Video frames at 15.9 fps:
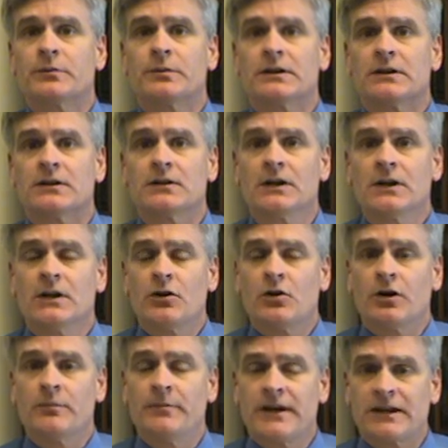bill
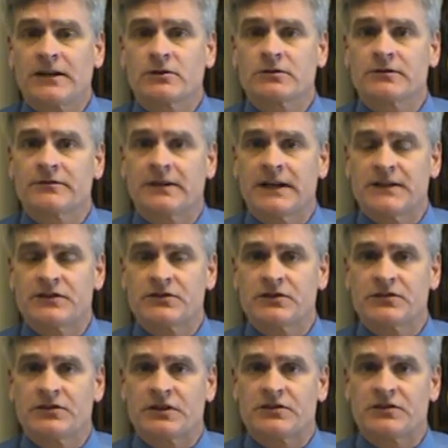on medical
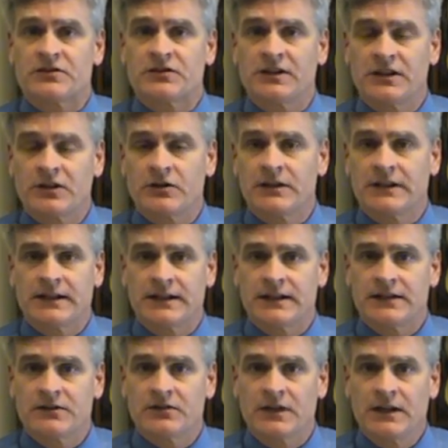devices such as hearing
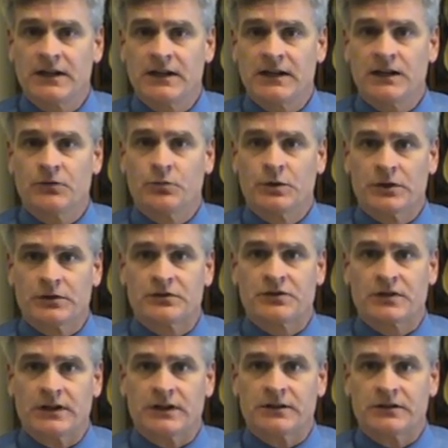aids and
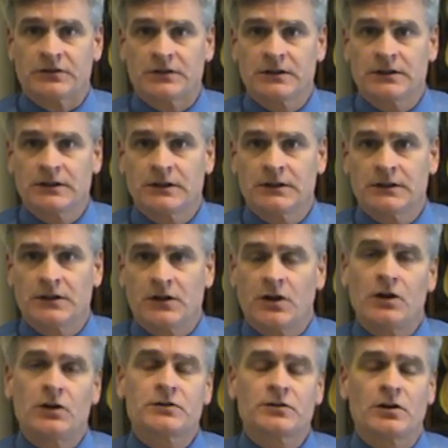wheelchairs.
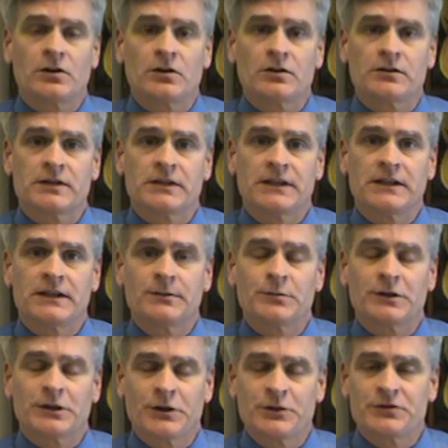All told, the
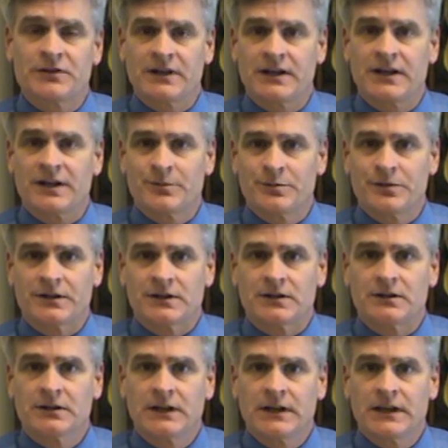Pelosi Care
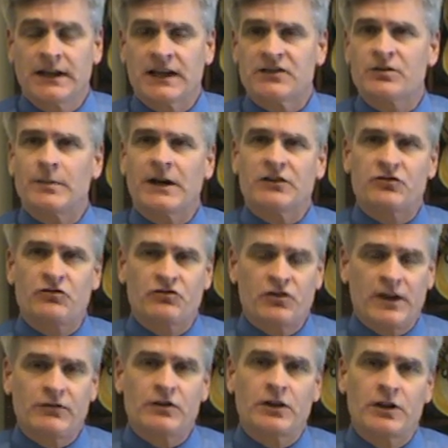bill has about
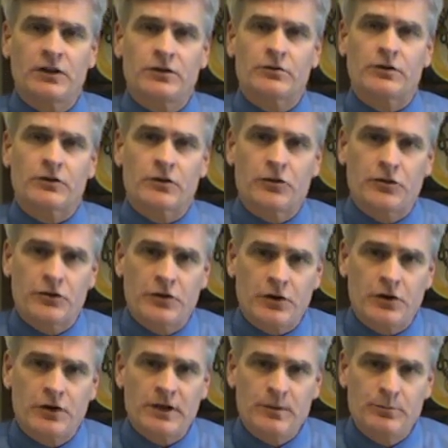
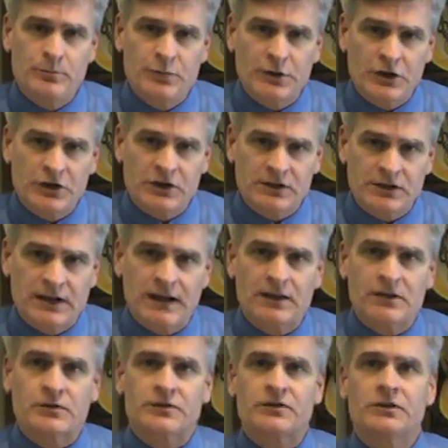$730 billion
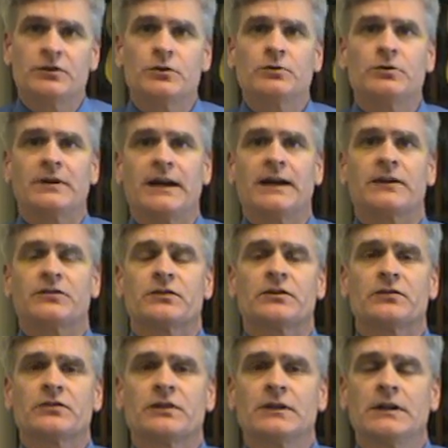in new
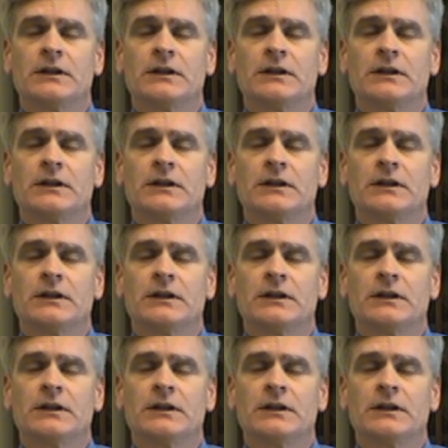taxes.